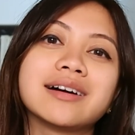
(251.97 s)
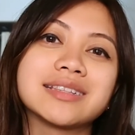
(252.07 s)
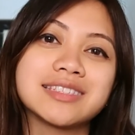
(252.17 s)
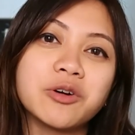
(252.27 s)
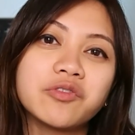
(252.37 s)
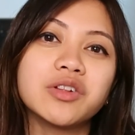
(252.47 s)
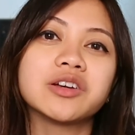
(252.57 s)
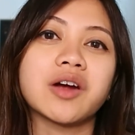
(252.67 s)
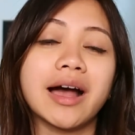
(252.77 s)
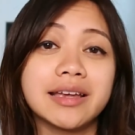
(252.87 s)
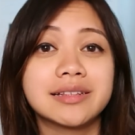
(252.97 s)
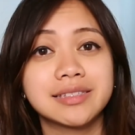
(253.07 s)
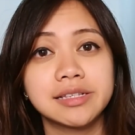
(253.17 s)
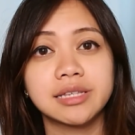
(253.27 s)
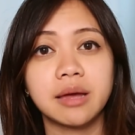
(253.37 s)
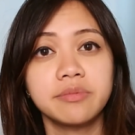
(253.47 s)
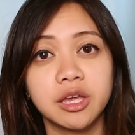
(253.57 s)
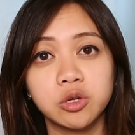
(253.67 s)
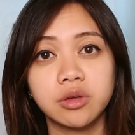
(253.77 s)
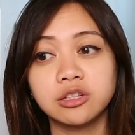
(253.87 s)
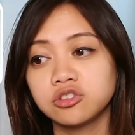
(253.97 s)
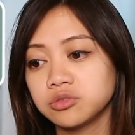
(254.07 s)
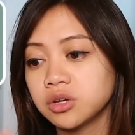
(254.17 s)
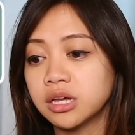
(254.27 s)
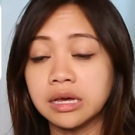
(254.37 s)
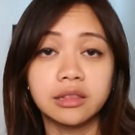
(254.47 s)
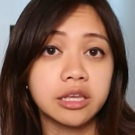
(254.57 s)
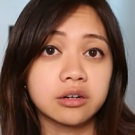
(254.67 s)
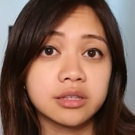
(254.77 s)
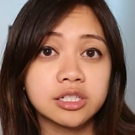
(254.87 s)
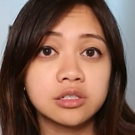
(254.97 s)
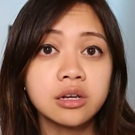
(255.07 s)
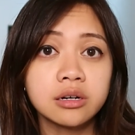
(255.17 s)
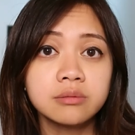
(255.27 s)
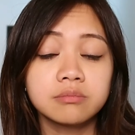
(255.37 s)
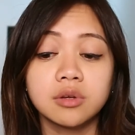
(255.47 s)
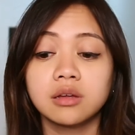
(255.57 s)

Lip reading: a TOEFL or IELTS exam that you can do later this year